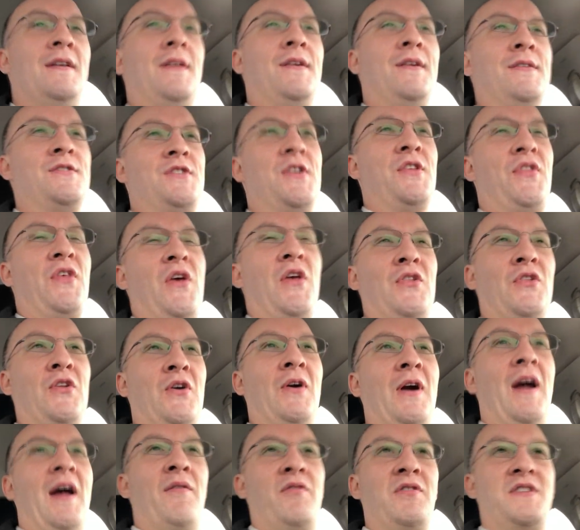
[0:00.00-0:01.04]
don't you think the
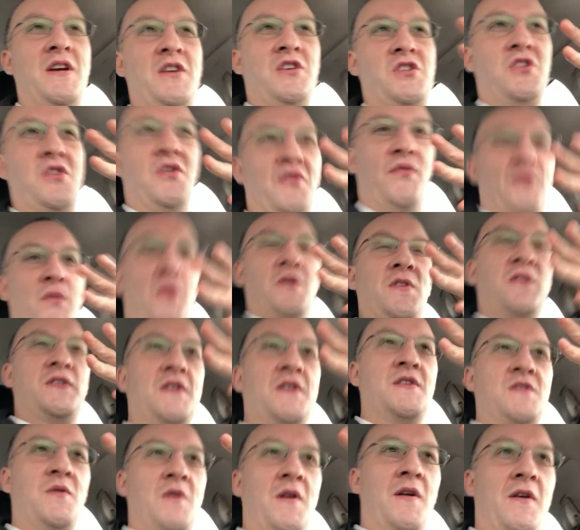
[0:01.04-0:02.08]
gravitational
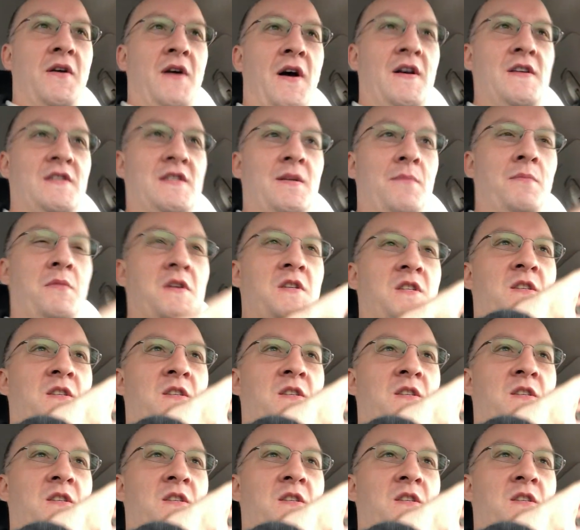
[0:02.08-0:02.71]
forces would have caused them to